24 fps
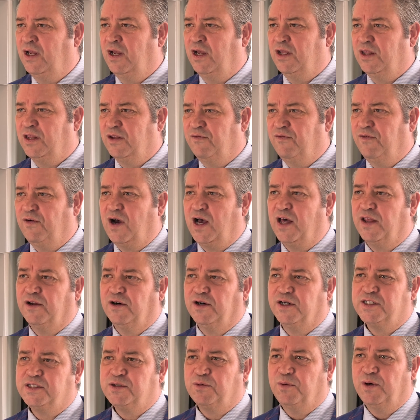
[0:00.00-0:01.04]
The father
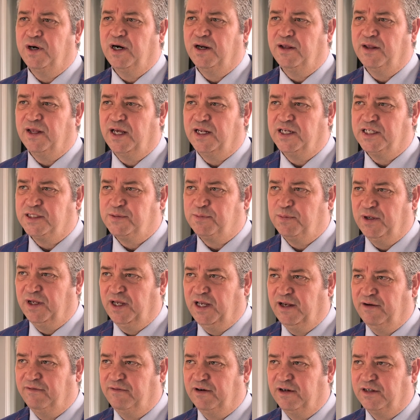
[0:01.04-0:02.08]
is aware that his
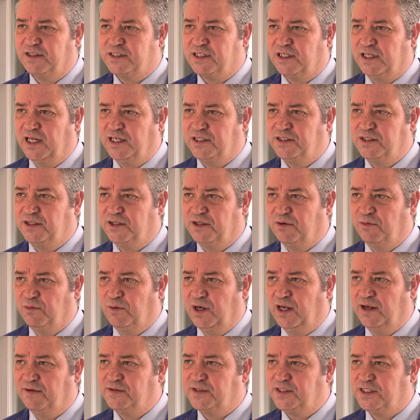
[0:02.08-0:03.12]
behavior has led to the
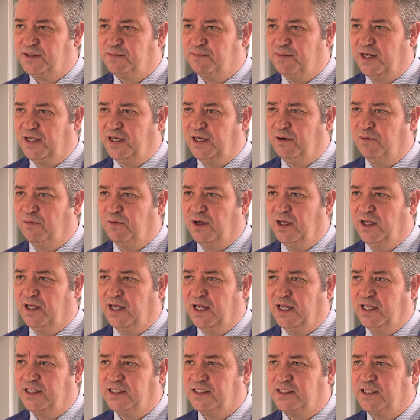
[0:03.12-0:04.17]
wife suspending what
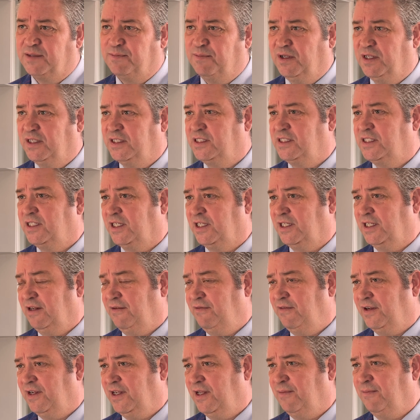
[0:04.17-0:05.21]
has been
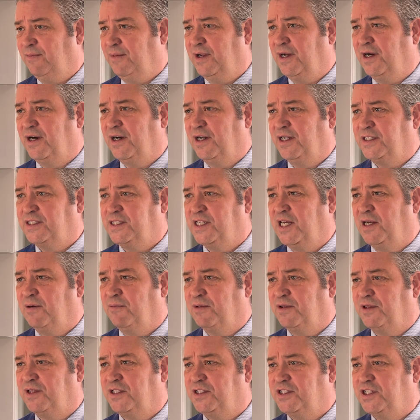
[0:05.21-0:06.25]
significant parenting time with
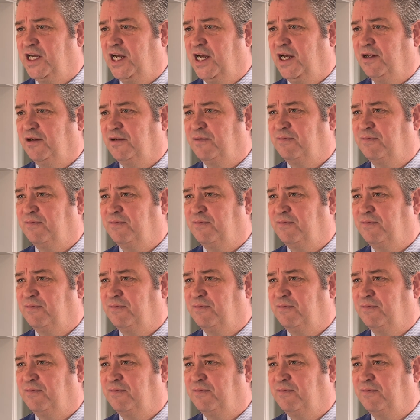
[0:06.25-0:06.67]
the child.